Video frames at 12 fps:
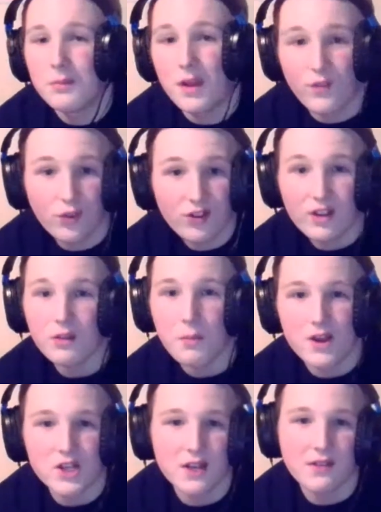If you see this
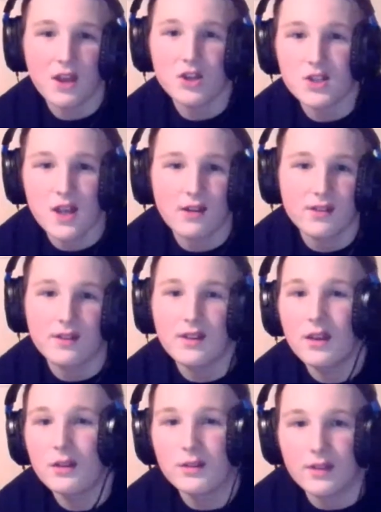match against AJ Styles at
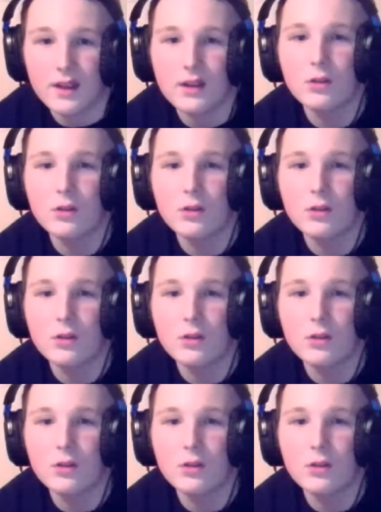TLC,